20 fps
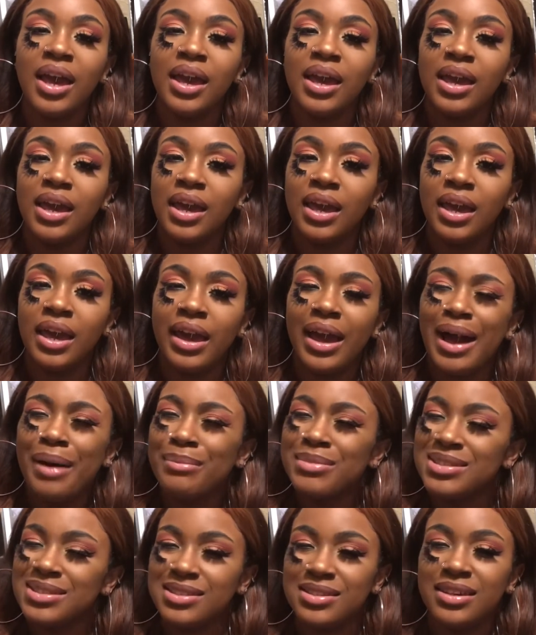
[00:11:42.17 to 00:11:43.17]
And I'm
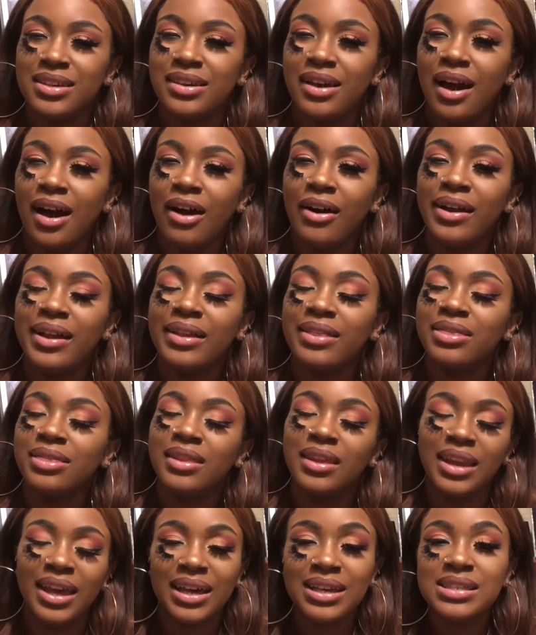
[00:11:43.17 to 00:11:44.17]
gonna see y'all in
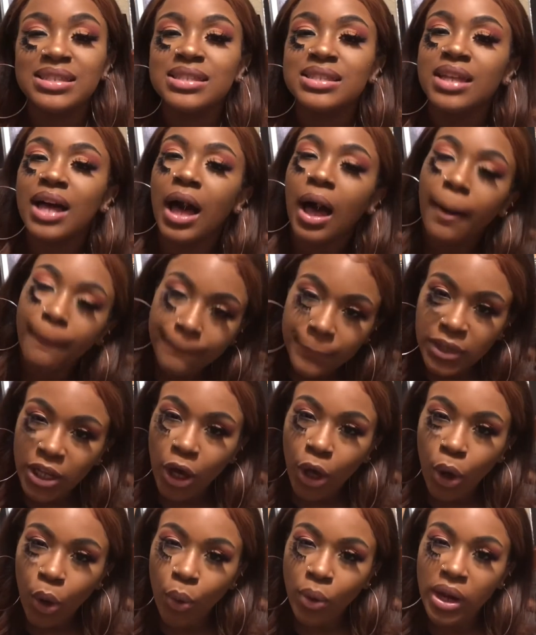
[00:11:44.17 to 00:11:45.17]
the next
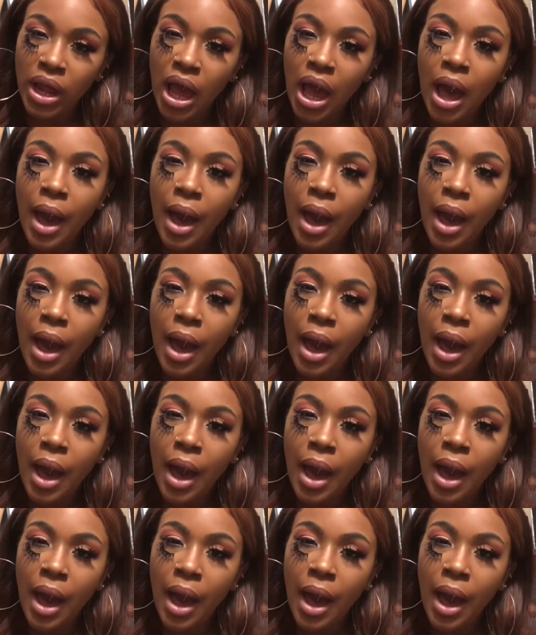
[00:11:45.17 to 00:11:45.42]
upload.